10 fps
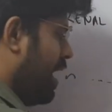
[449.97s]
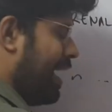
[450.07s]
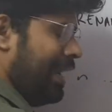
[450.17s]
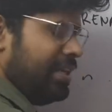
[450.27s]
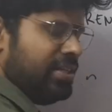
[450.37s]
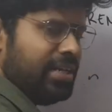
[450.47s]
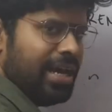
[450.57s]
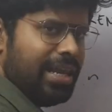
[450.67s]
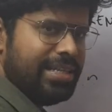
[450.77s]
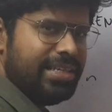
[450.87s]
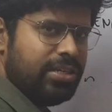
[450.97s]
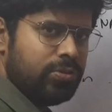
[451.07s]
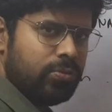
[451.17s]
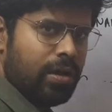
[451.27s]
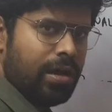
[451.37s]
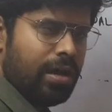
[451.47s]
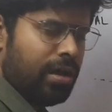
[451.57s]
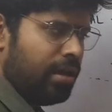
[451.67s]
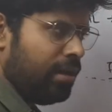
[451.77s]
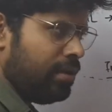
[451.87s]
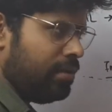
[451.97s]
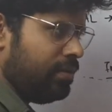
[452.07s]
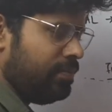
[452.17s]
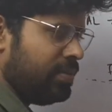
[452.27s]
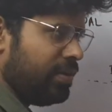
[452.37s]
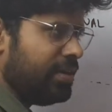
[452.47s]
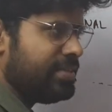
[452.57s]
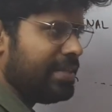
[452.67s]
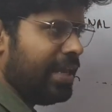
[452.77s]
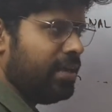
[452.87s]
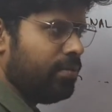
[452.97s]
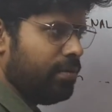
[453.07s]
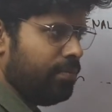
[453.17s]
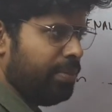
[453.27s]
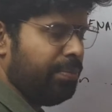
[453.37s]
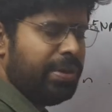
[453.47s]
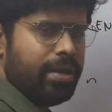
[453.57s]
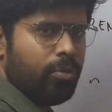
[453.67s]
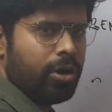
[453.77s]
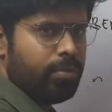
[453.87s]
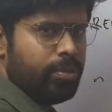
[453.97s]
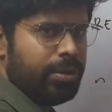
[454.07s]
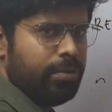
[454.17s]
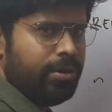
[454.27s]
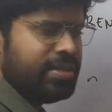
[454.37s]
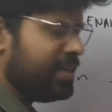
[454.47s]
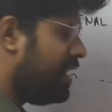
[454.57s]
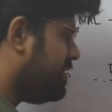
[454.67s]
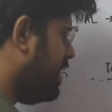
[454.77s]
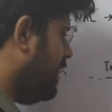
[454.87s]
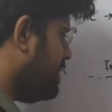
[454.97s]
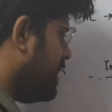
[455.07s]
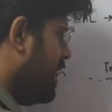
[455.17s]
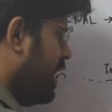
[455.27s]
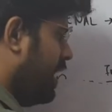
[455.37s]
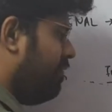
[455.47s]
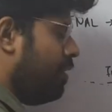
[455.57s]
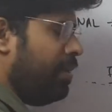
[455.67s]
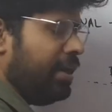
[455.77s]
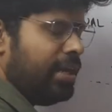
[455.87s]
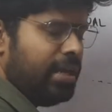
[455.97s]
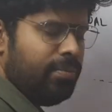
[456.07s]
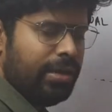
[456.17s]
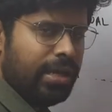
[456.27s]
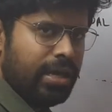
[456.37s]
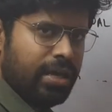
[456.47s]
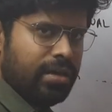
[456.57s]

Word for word: allergic allergic to uh, um, drugs like um, PPI, proton pump inhibitors, NSAIDs, inflammatory namely